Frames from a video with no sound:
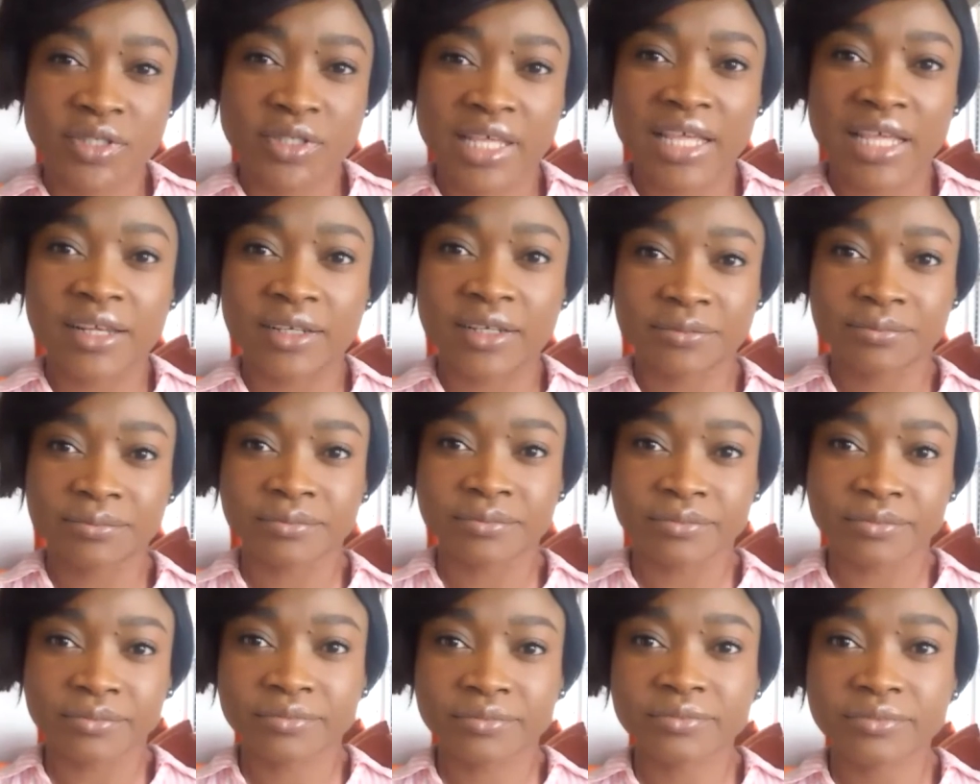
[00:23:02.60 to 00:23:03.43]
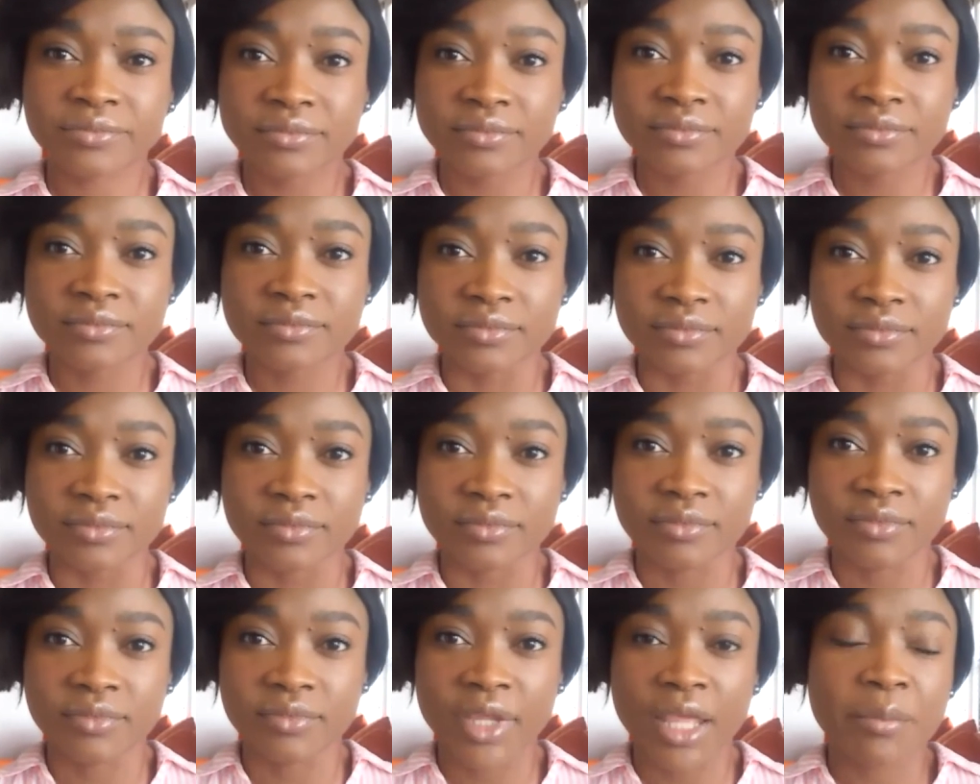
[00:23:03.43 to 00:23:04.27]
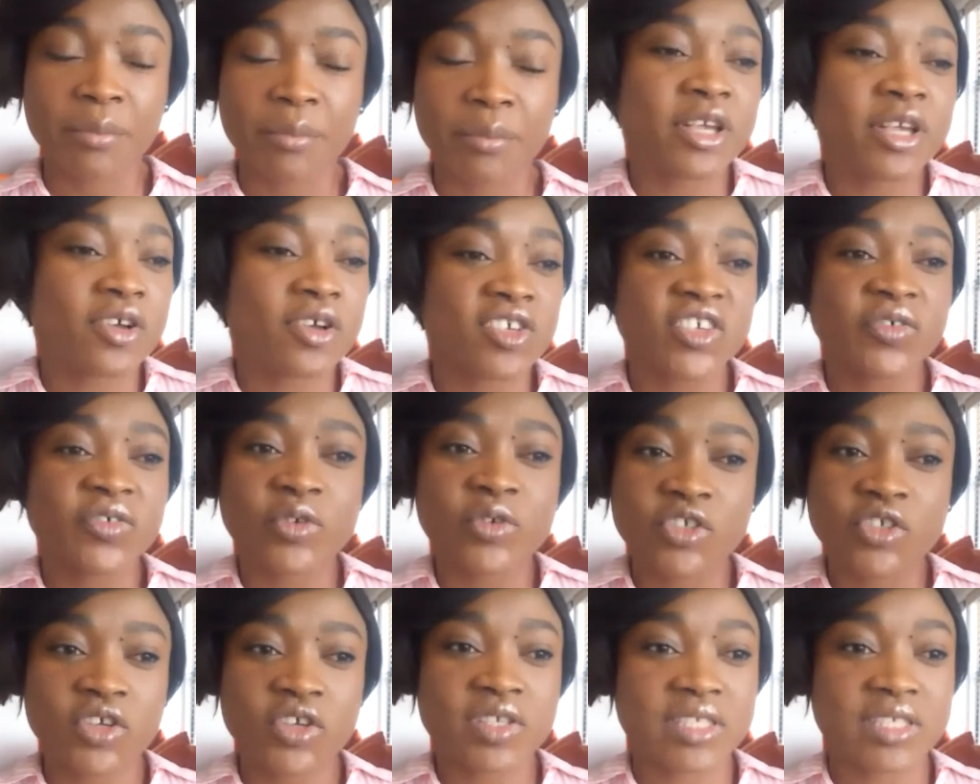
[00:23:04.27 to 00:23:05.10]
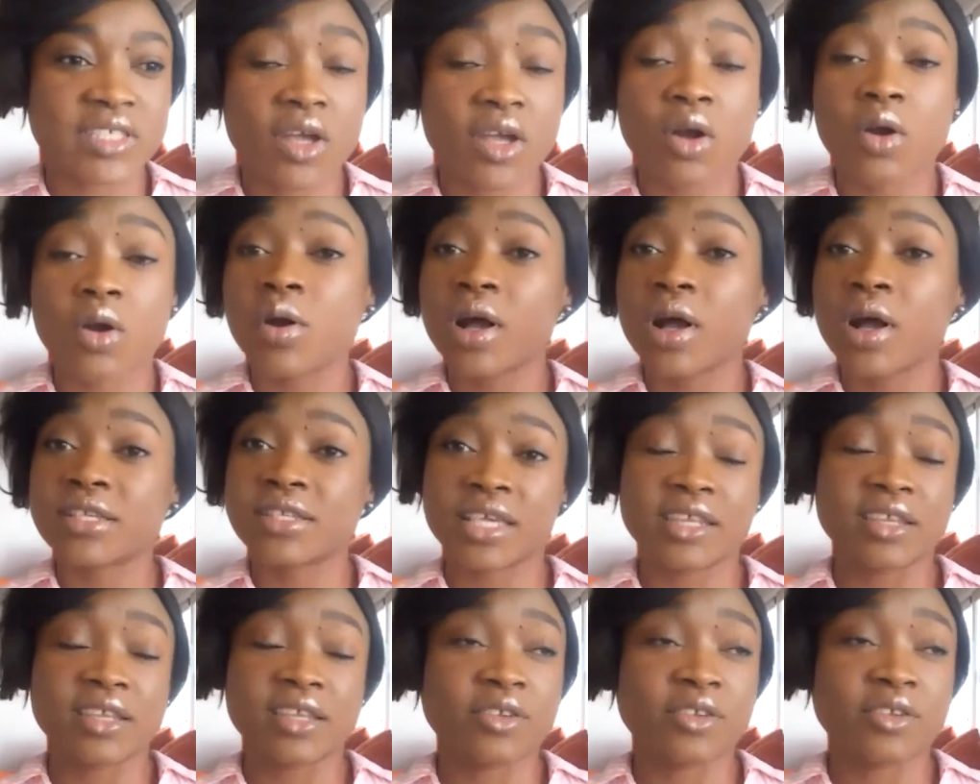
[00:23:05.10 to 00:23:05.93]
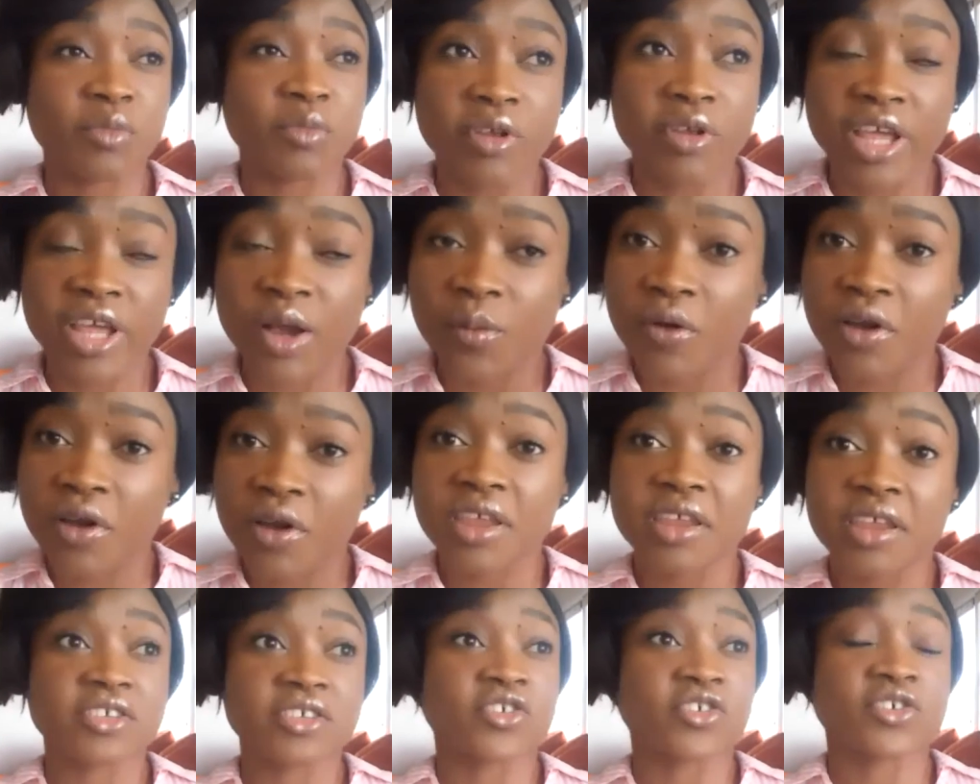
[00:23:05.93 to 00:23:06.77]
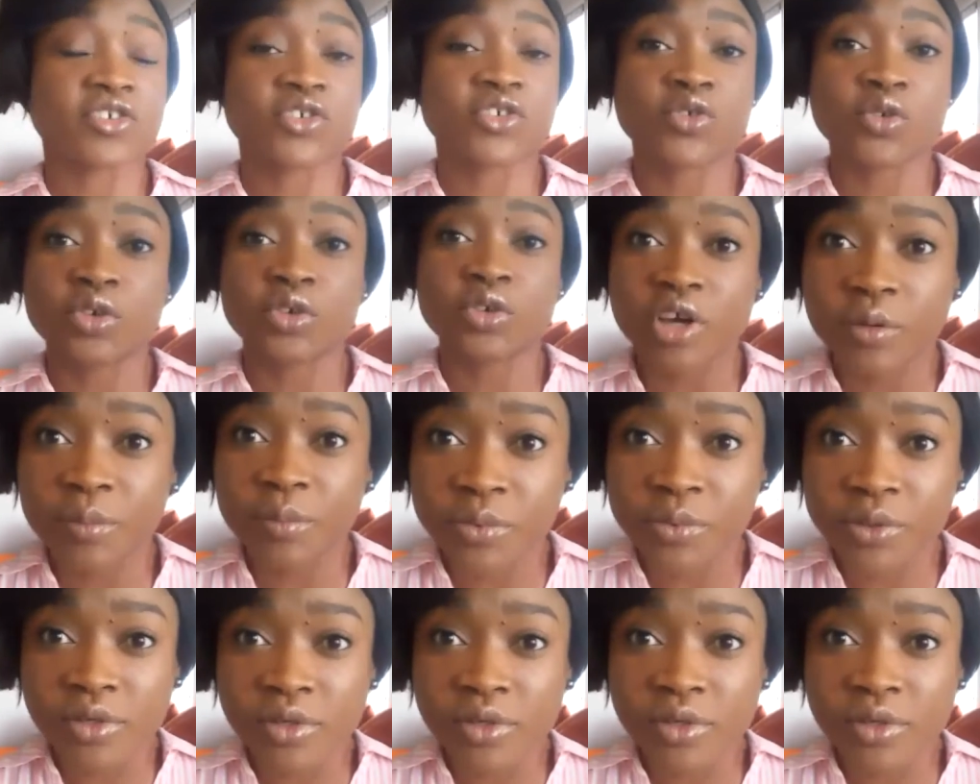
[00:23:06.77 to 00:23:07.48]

tell. Because if we just say, oh, I said in the morning, I wanted it, just showed up.